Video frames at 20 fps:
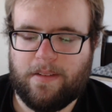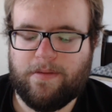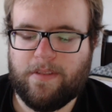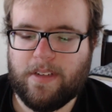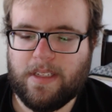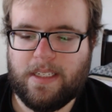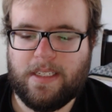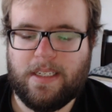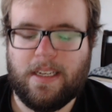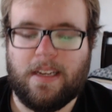It
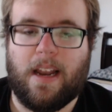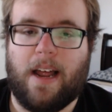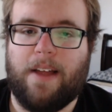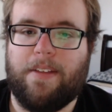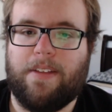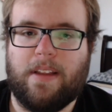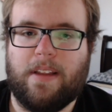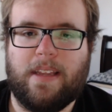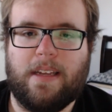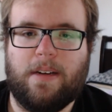really did.
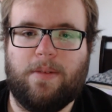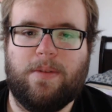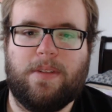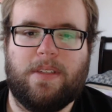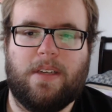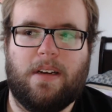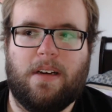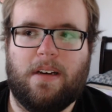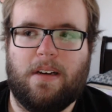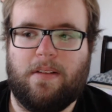I thought that it
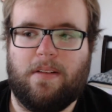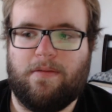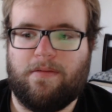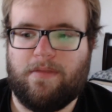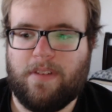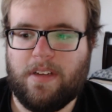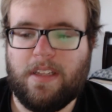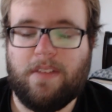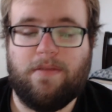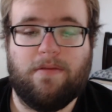was a
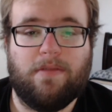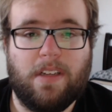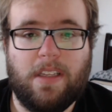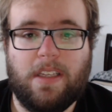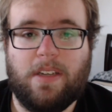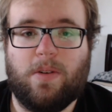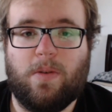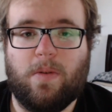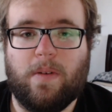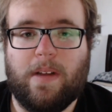really,
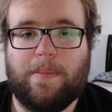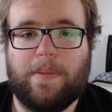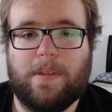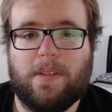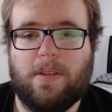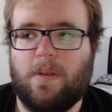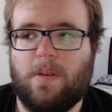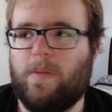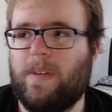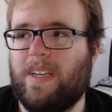really cool
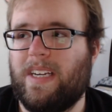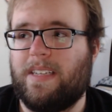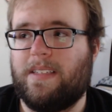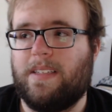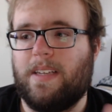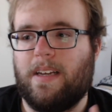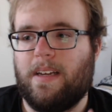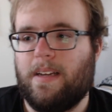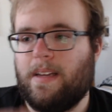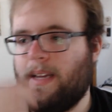episode. We
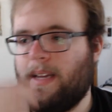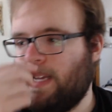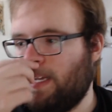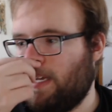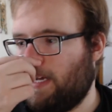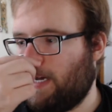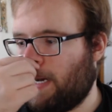got to